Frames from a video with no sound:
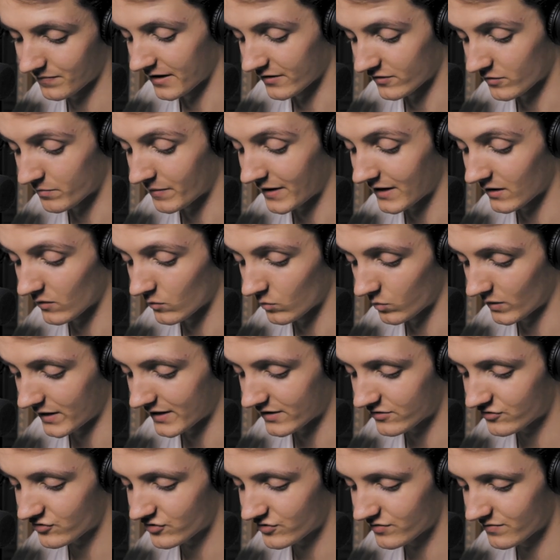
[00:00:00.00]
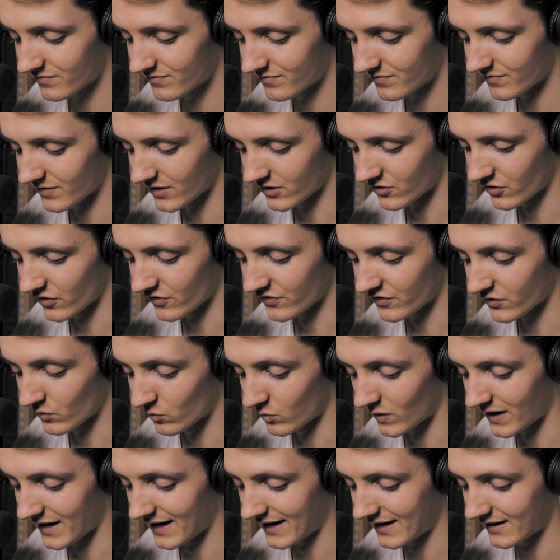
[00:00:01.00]
A smile which, across the
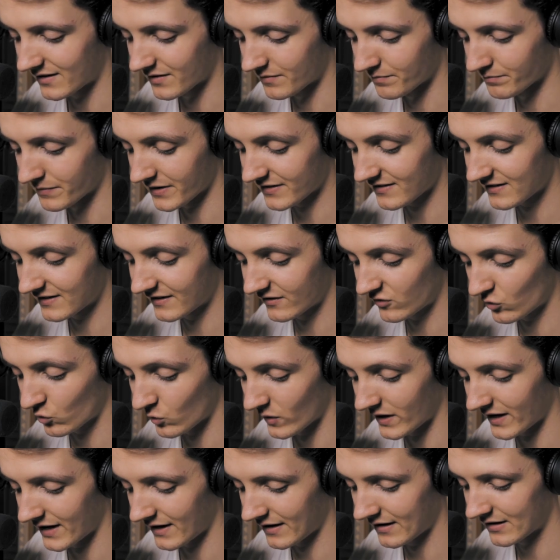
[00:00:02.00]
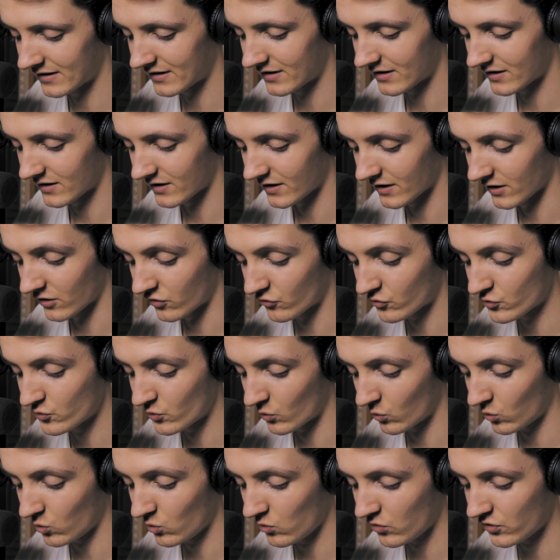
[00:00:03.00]
wide and bustling square, and
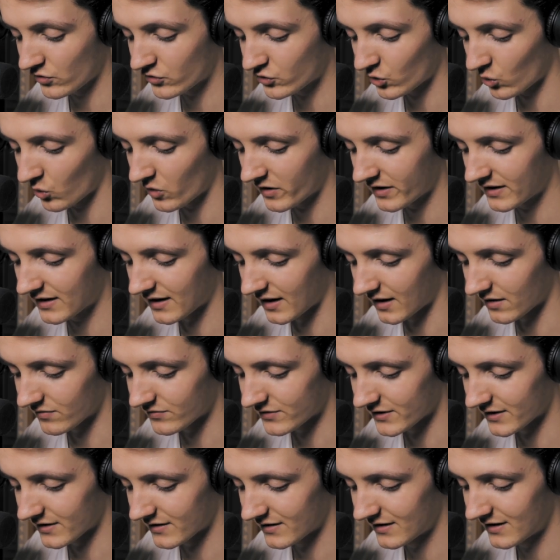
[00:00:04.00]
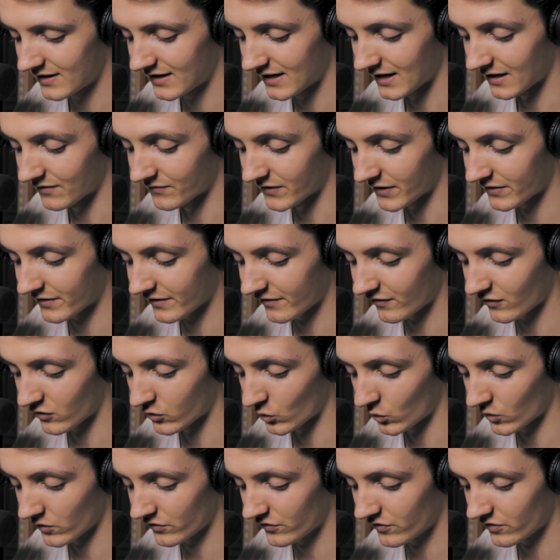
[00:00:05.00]
through all the talk and laughter, and various
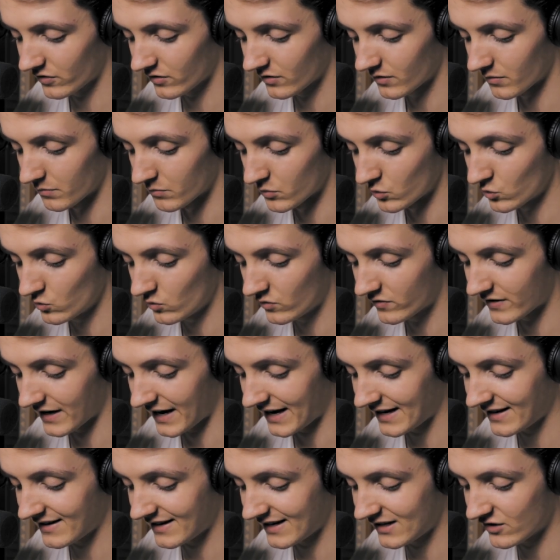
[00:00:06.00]
thoughts, moods, and